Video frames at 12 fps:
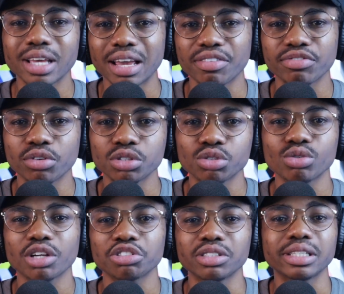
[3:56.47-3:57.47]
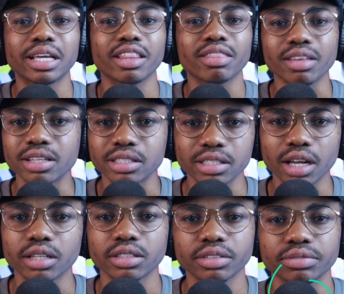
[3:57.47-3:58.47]
effort to actually get things
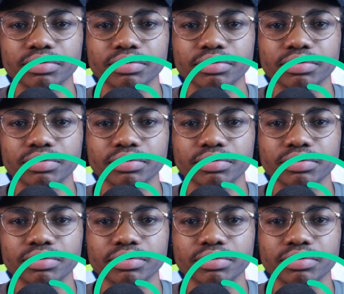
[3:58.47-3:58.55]
done.